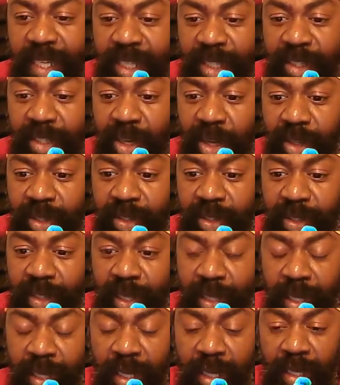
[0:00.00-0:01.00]
is thus
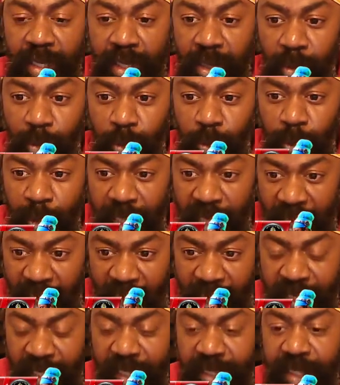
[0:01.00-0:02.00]
the
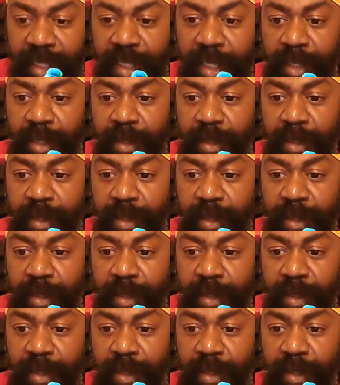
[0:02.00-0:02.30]
reality.